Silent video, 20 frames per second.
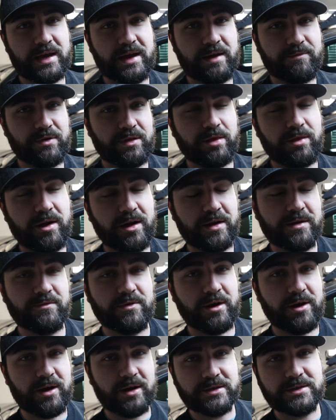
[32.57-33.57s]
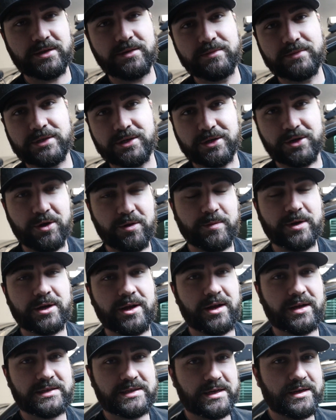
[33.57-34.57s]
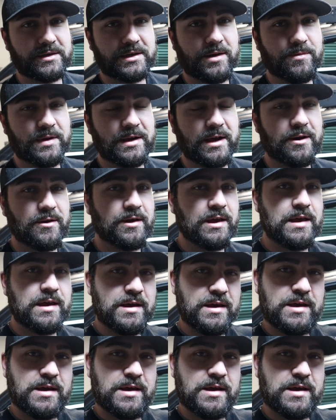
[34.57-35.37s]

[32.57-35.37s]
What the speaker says: I have a lot of awesome Tacoma content coming out,